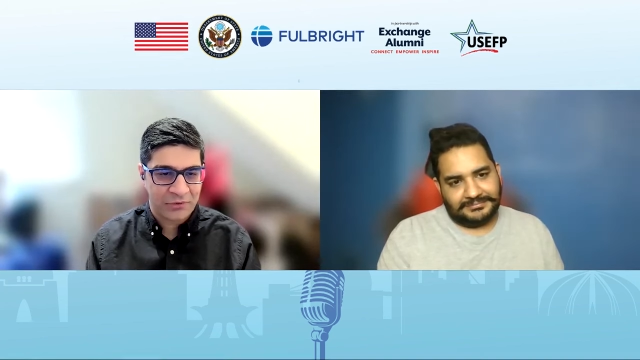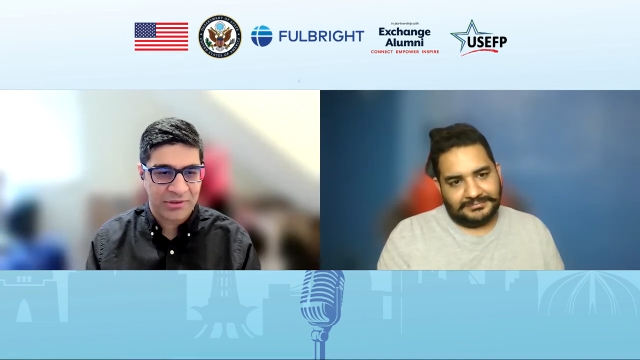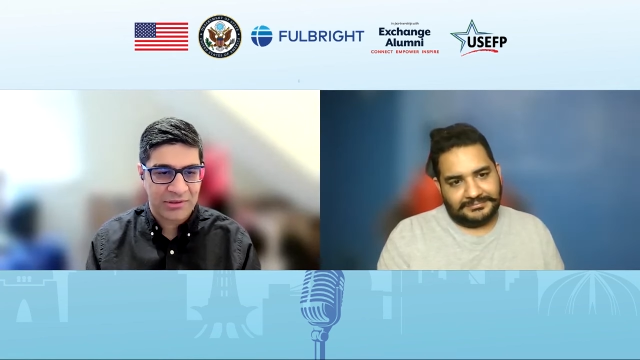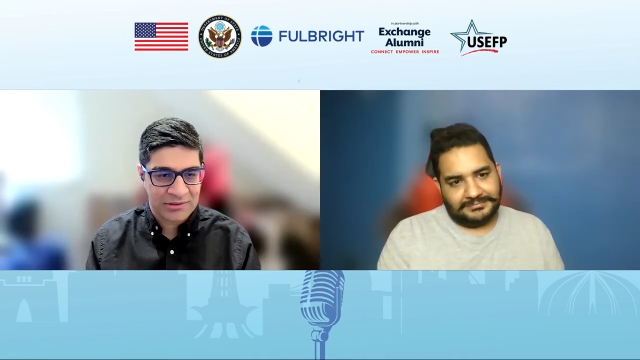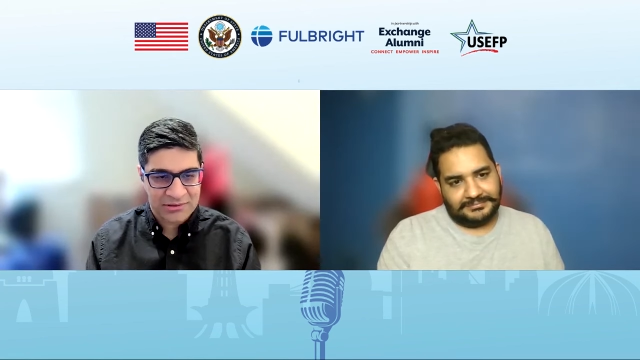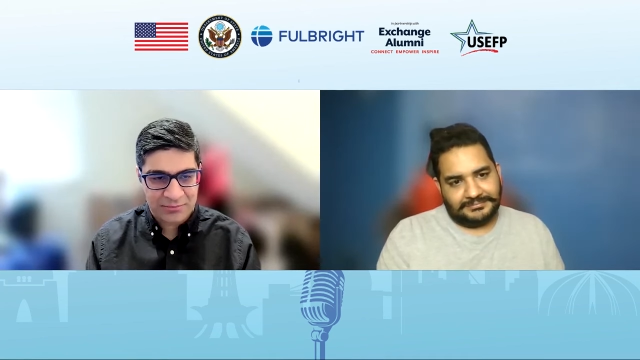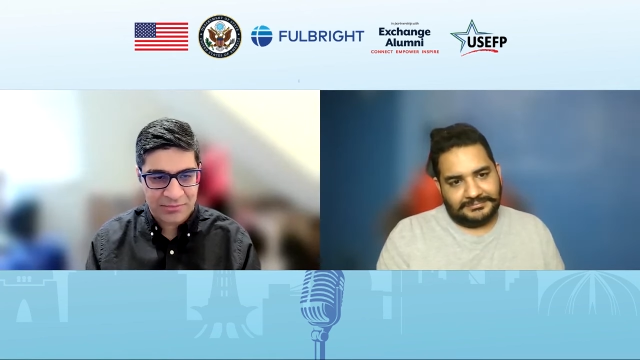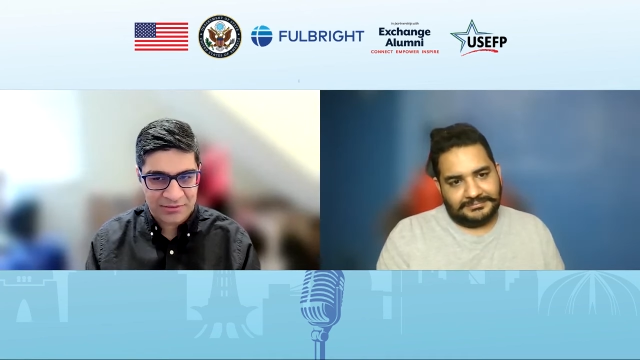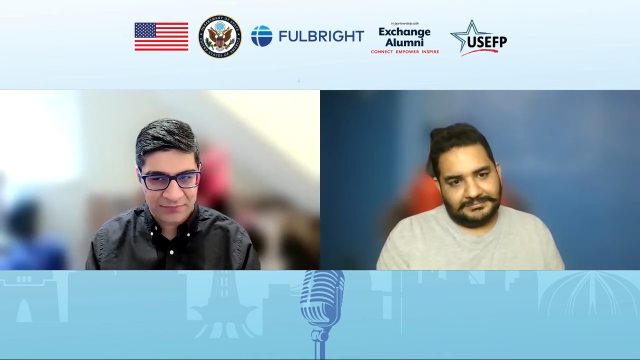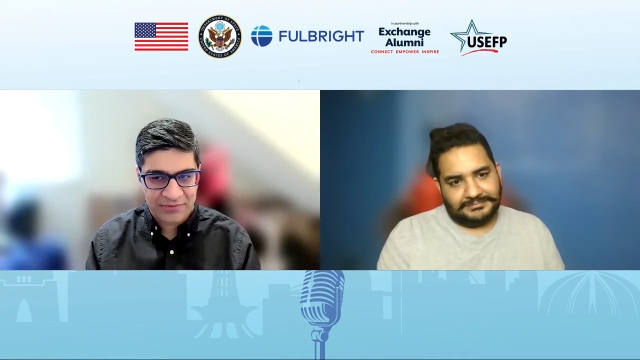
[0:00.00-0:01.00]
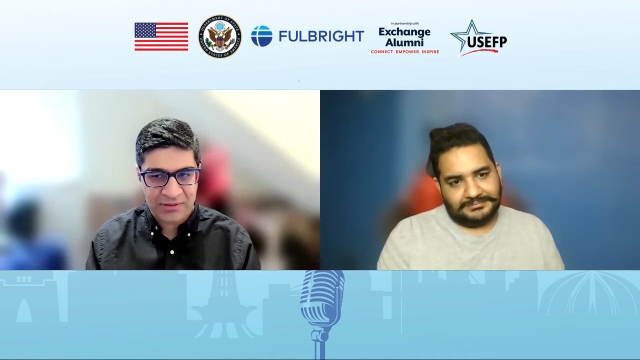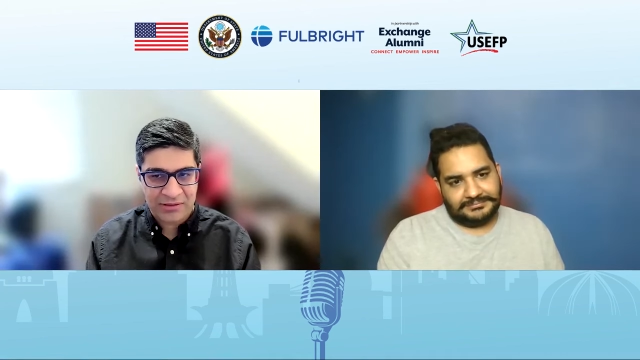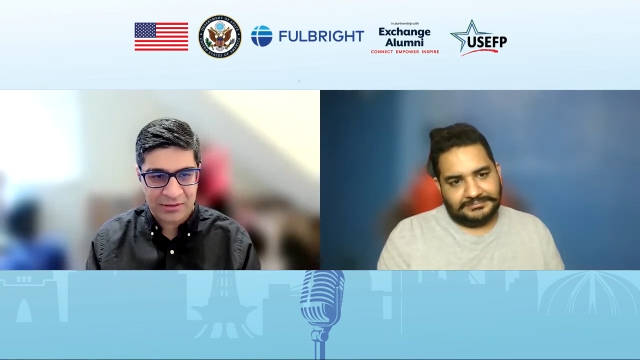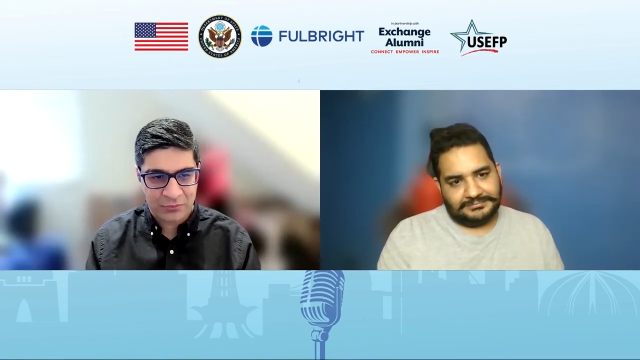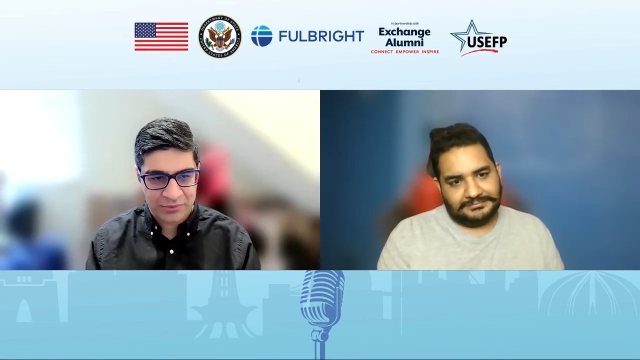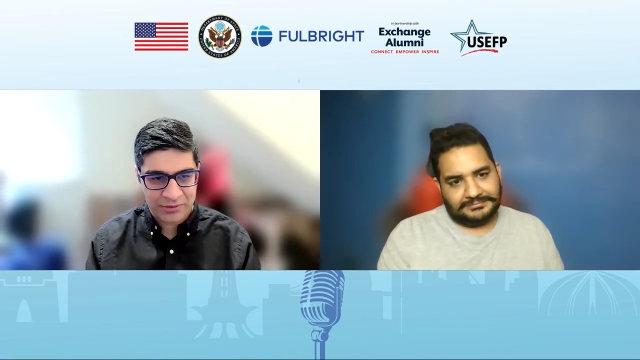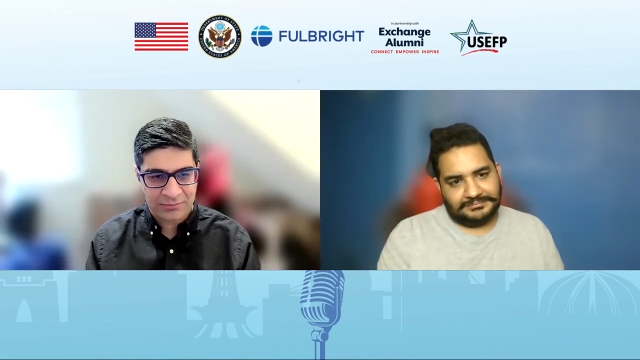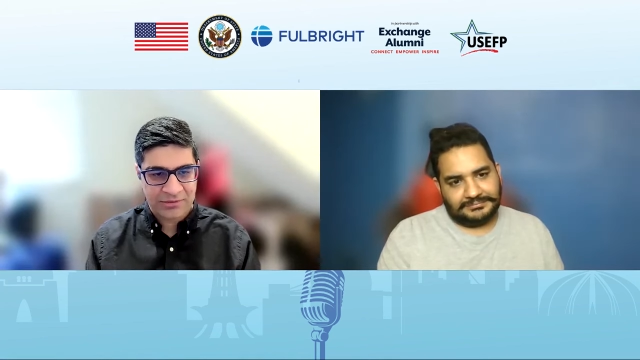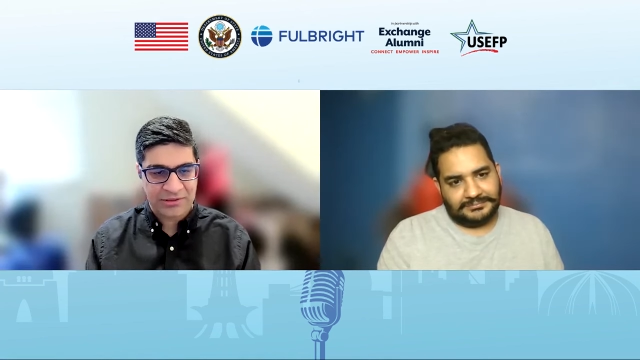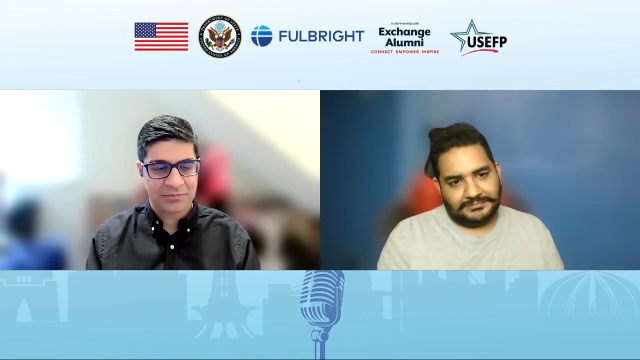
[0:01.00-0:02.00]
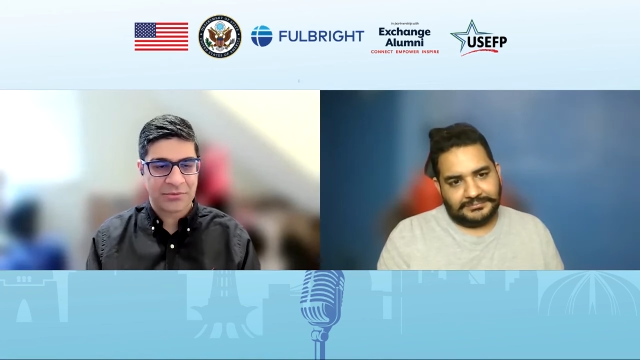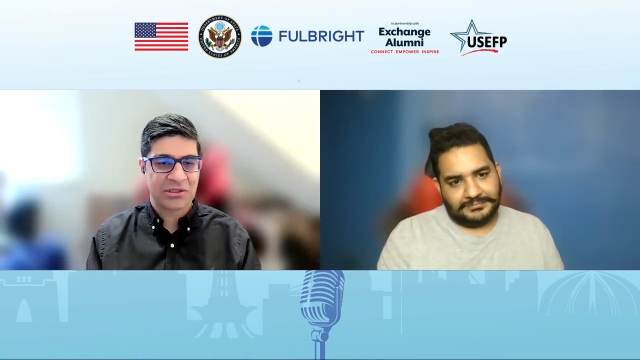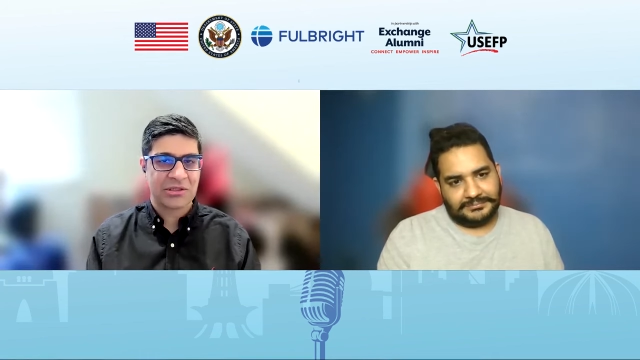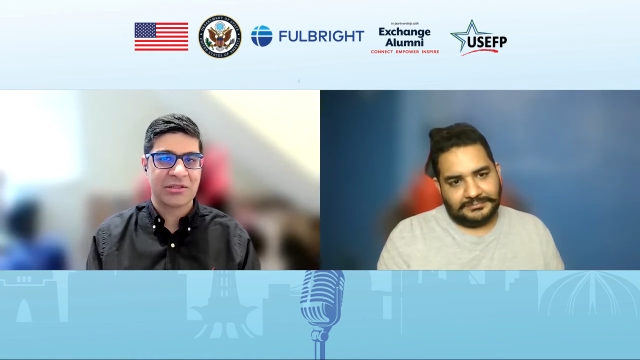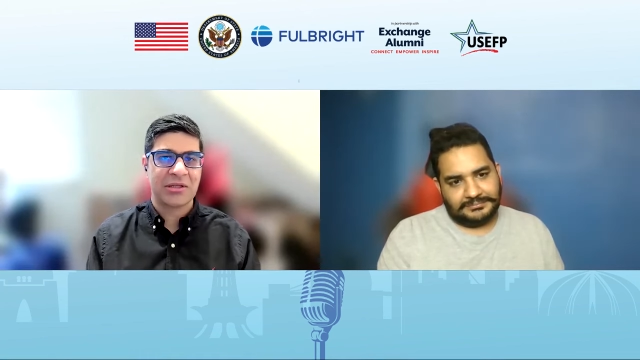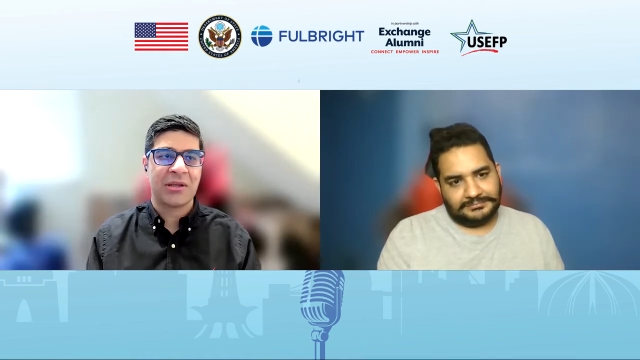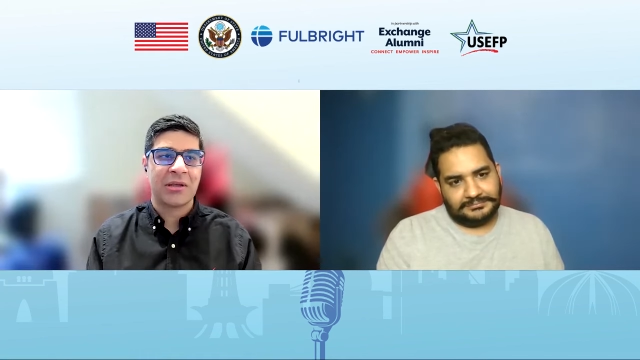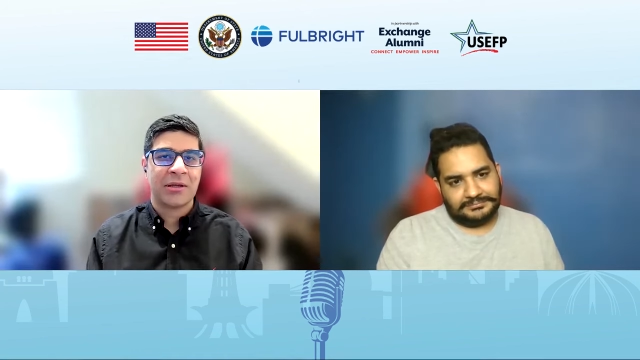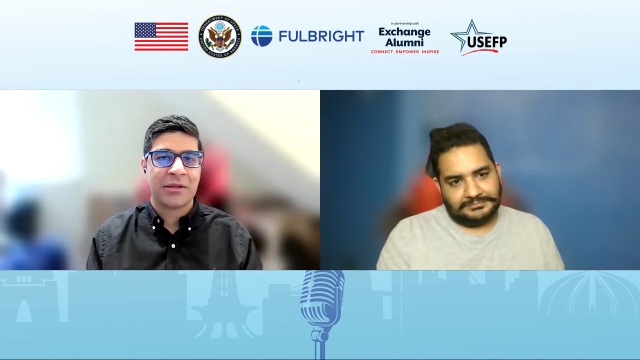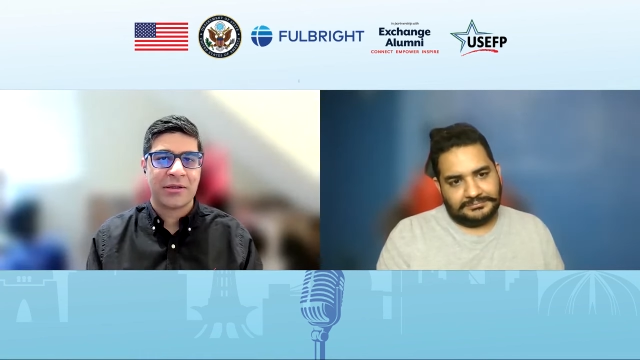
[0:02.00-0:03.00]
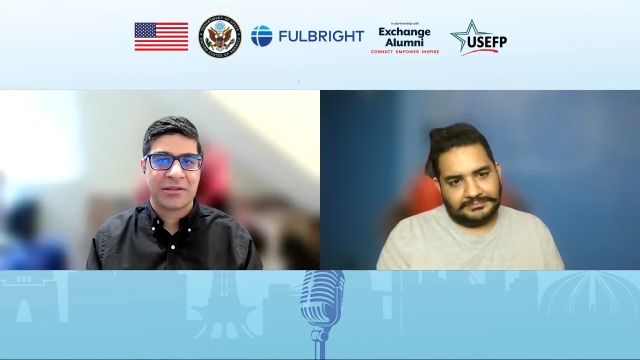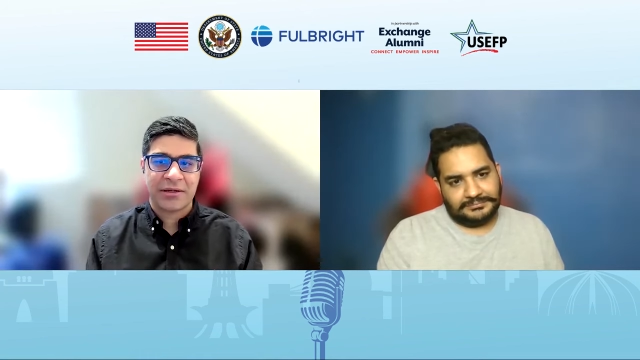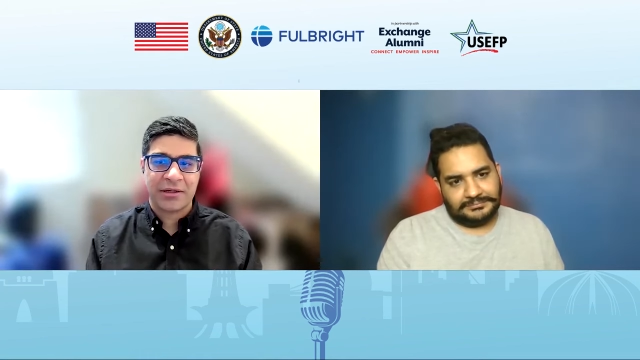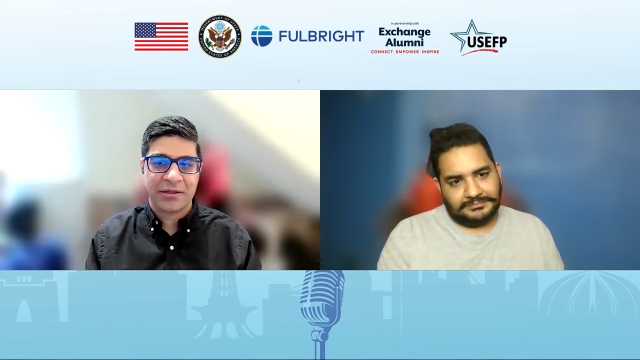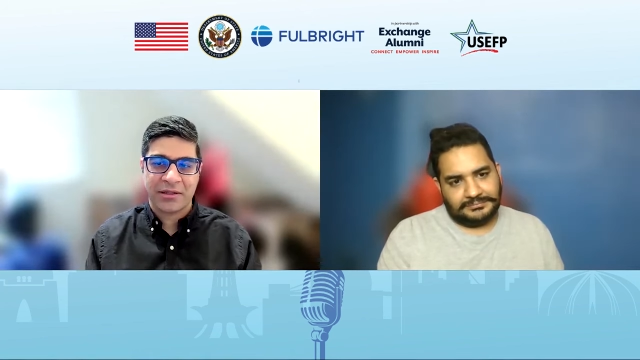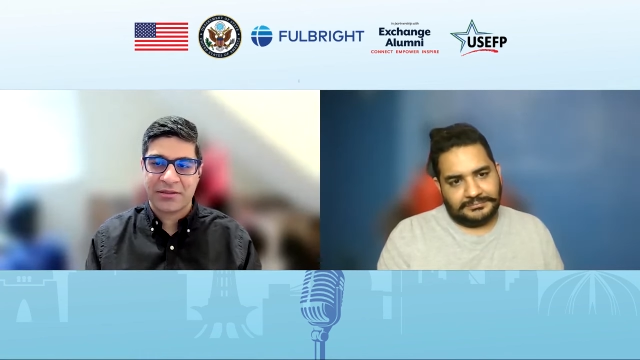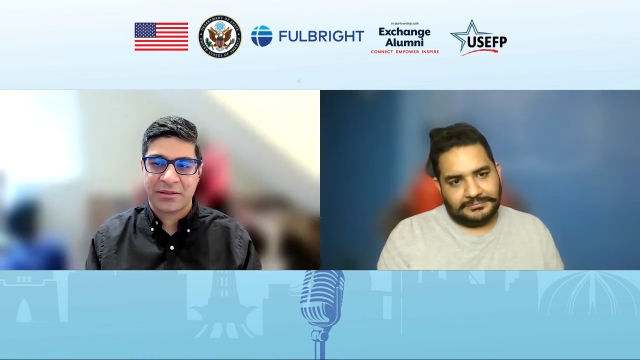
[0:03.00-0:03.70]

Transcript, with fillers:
Speaker 1: for the customer if they allowed them these machines. The second thing